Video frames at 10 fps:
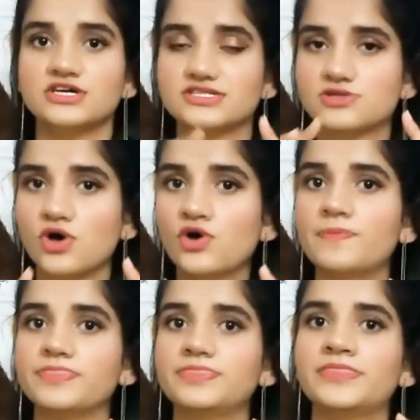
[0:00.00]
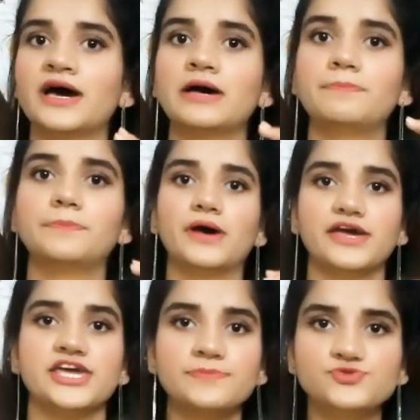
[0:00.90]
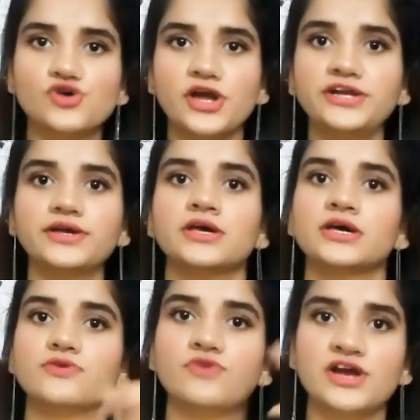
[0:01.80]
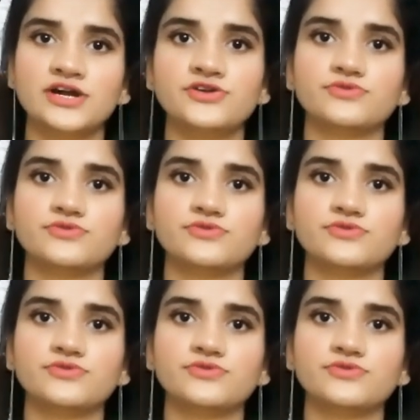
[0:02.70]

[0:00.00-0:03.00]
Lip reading: So the hip joint where